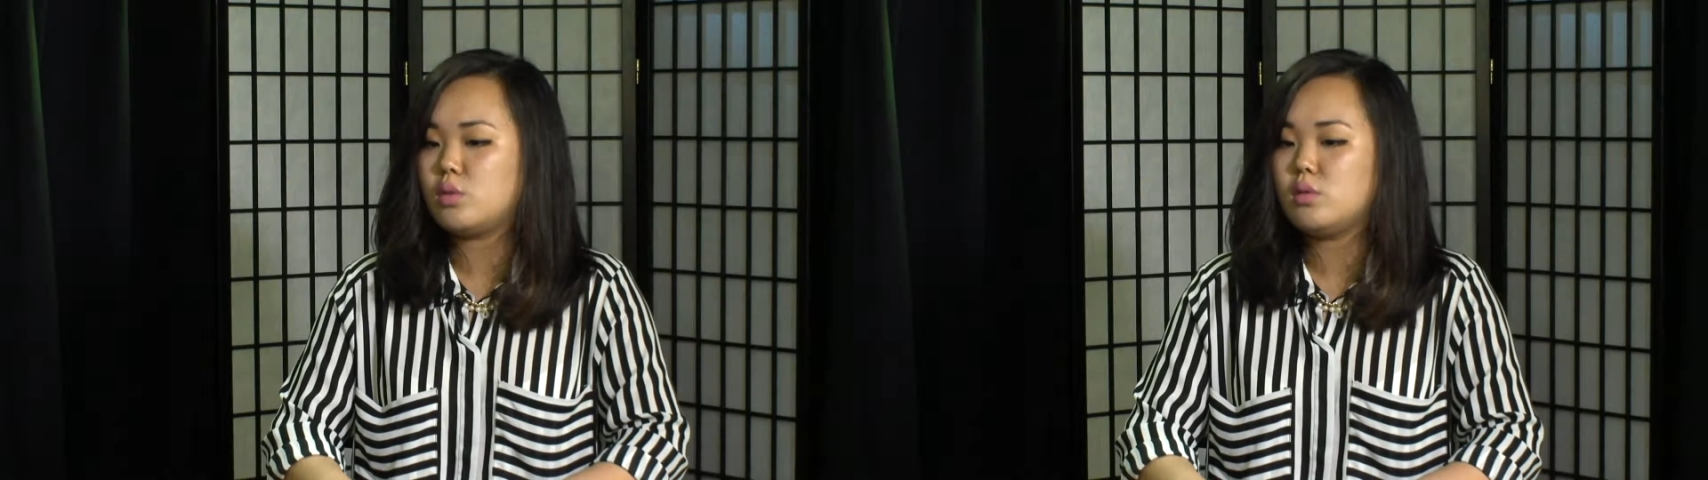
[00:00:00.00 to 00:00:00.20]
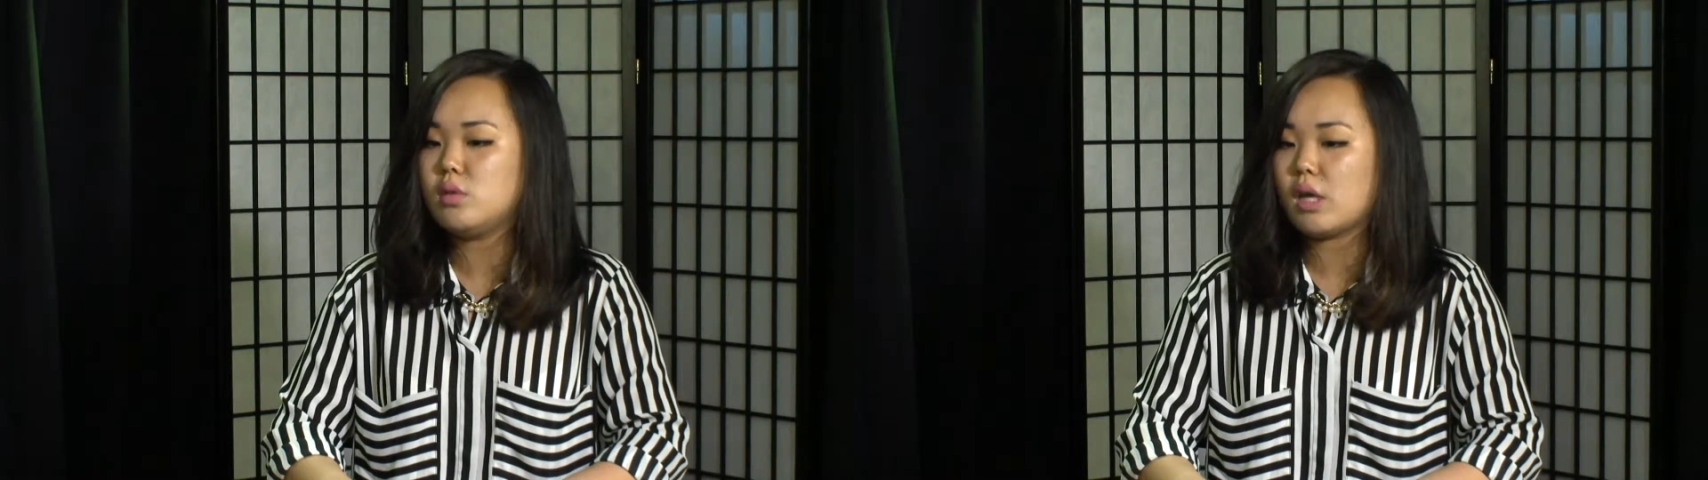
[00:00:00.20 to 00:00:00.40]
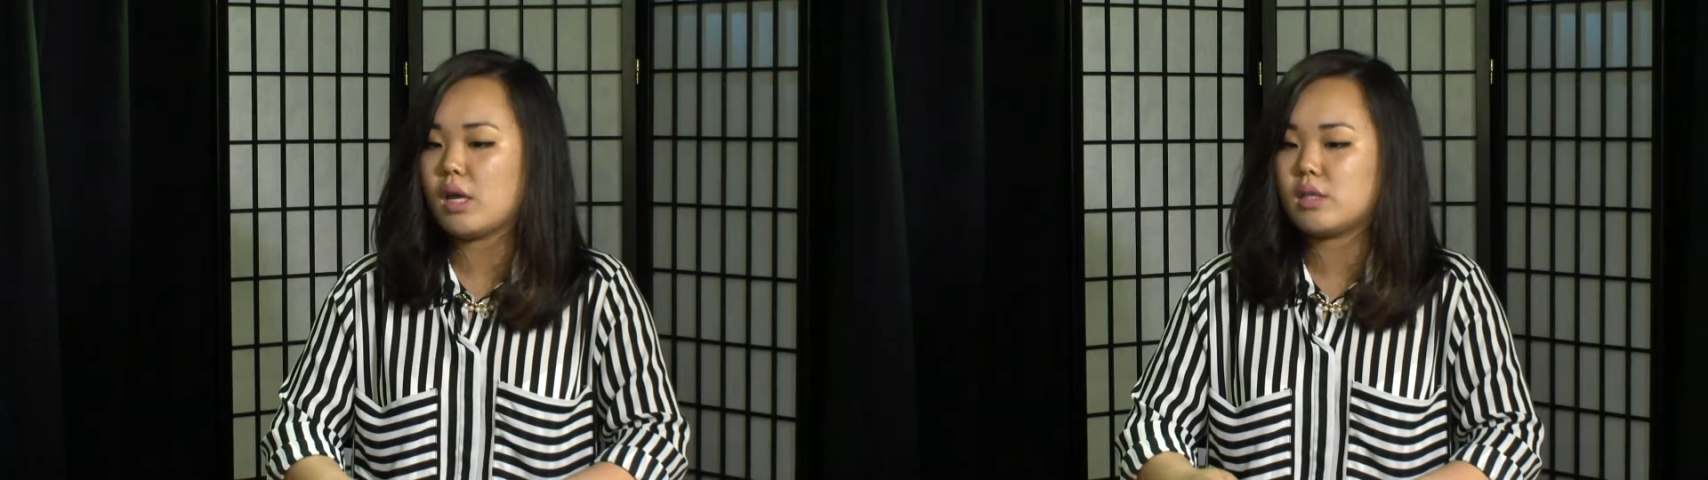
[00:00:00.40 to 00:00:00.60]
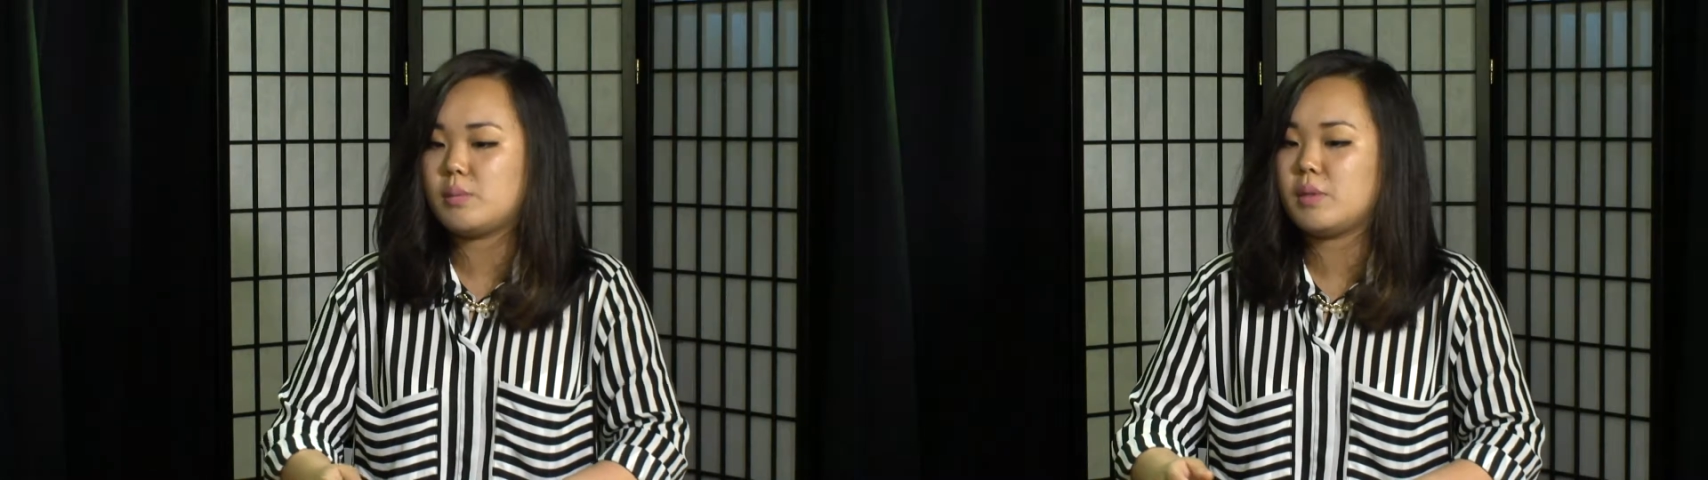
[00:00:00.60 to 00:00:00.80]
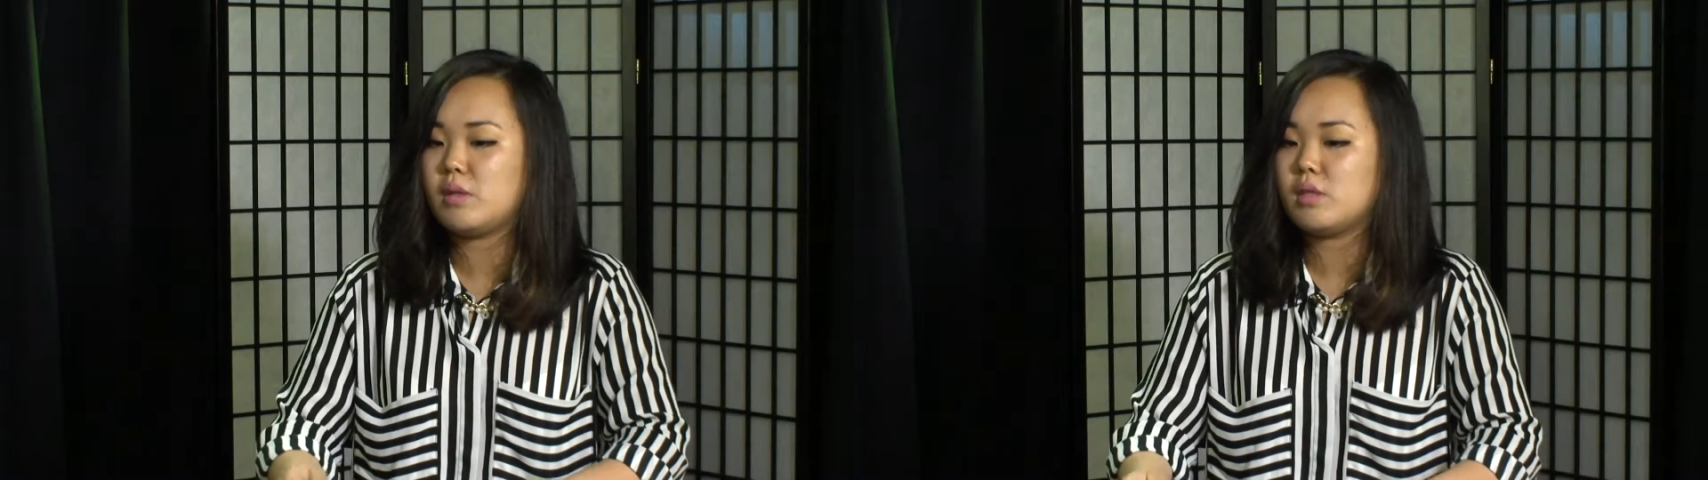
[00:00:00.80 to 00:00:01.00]
like
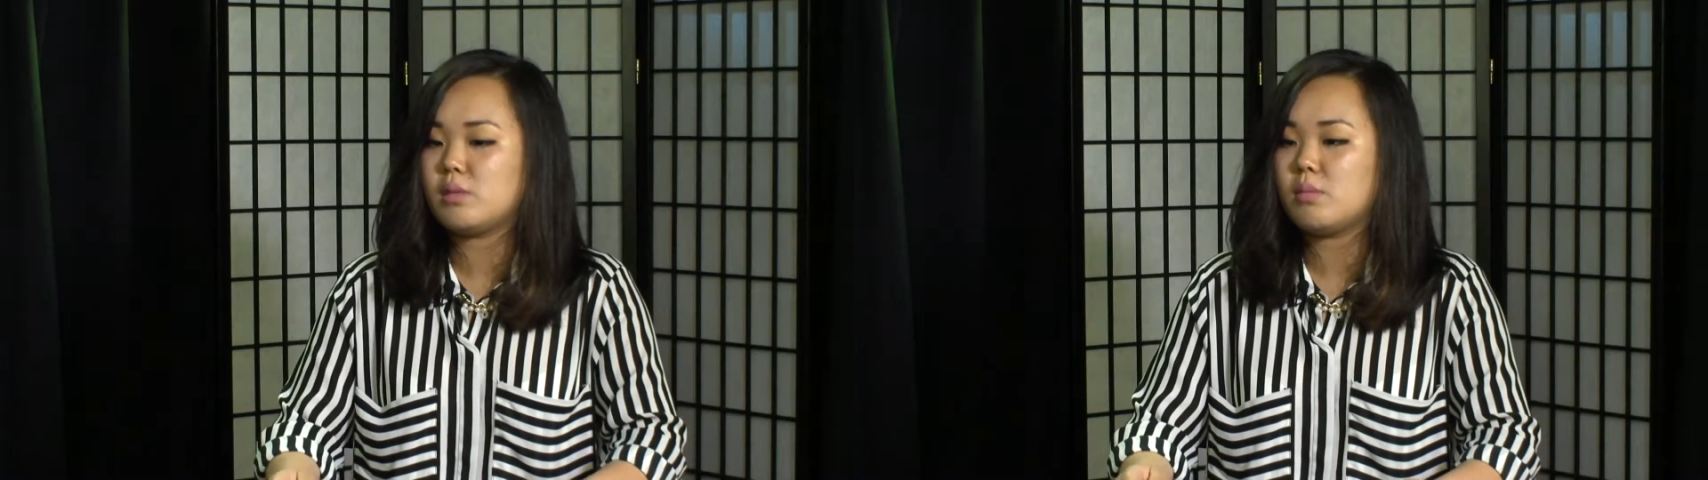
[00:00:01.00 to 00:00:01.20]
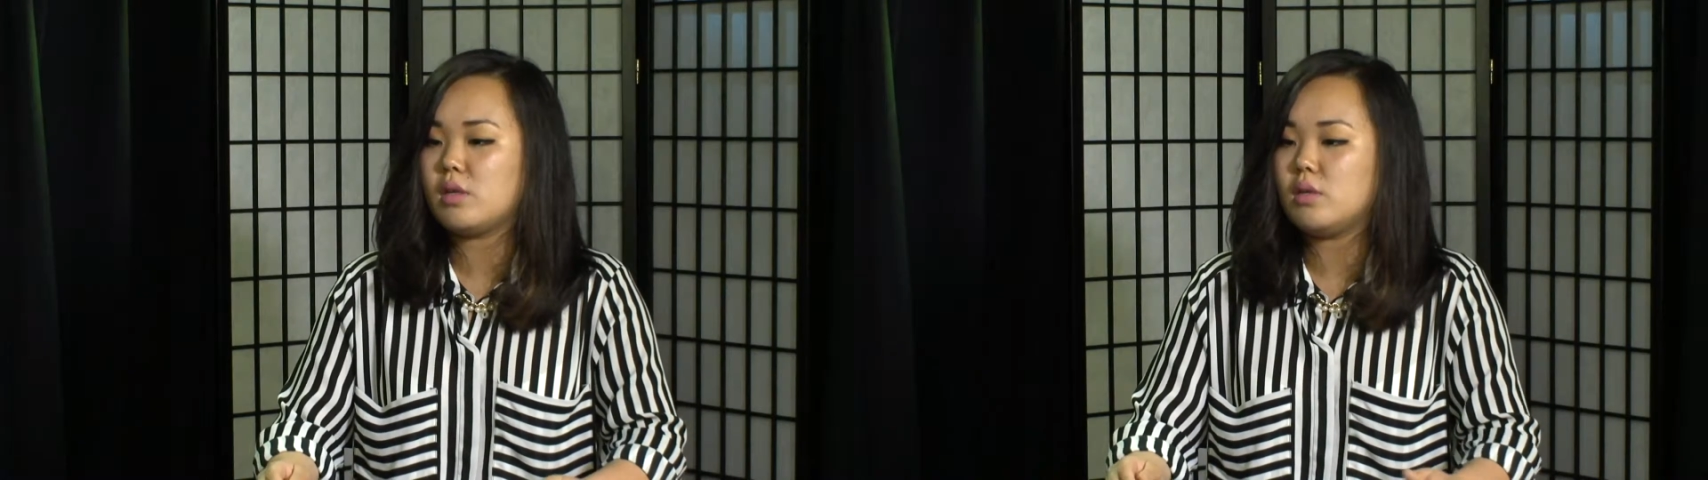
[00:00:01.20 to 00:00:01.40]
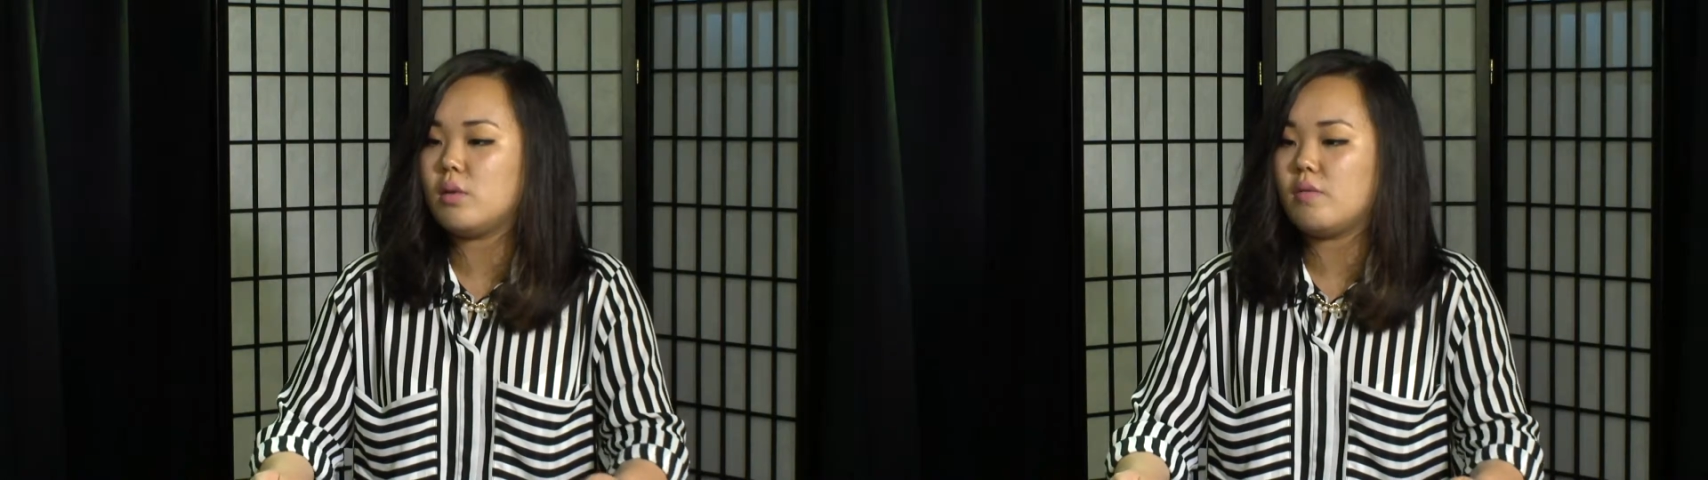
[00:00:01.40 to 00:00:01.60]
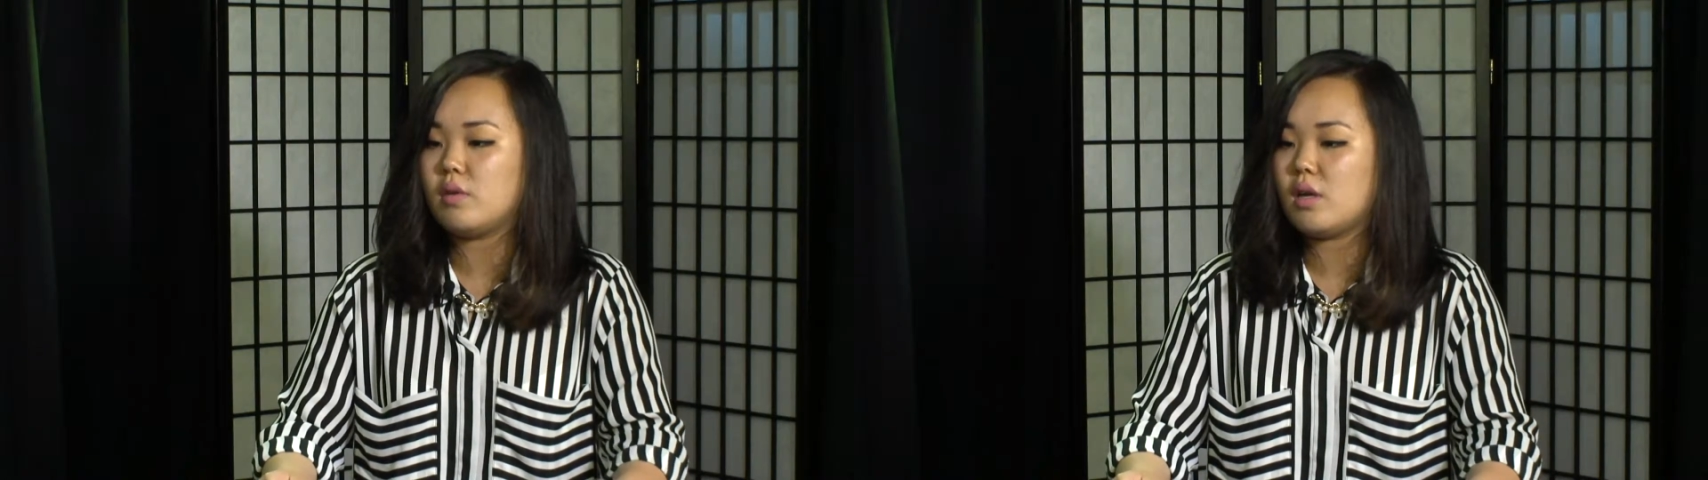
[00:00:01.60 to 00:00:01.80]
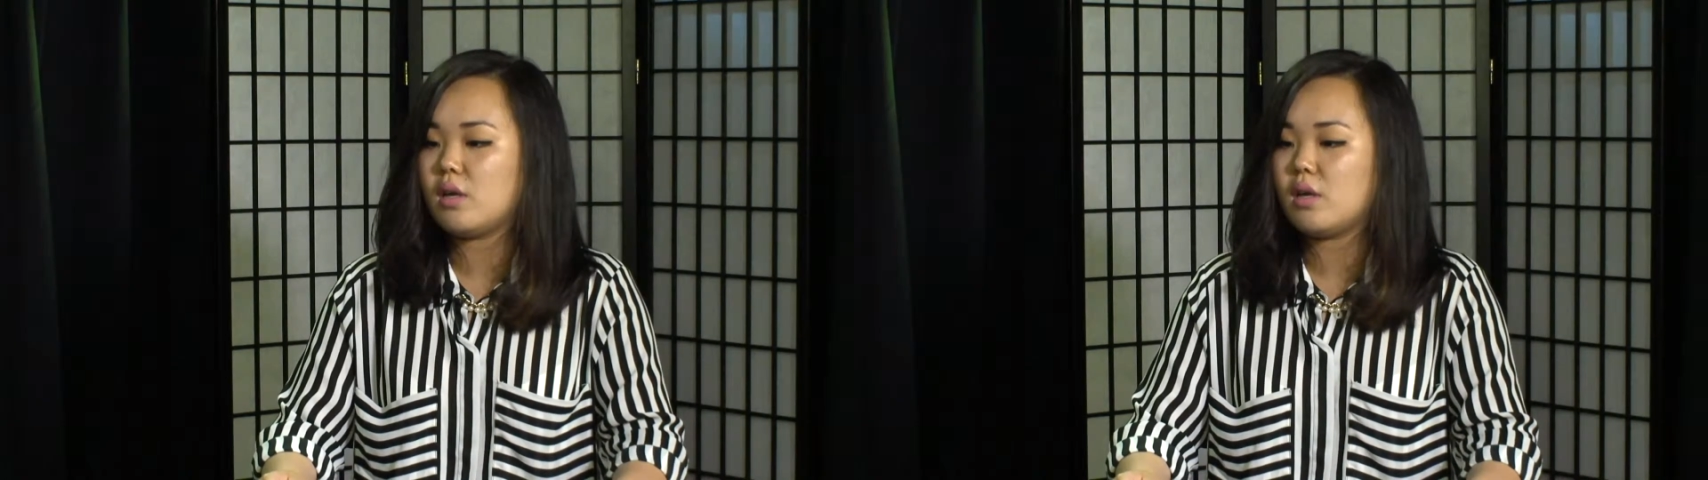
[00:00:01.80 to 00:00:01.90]
experience something new every day.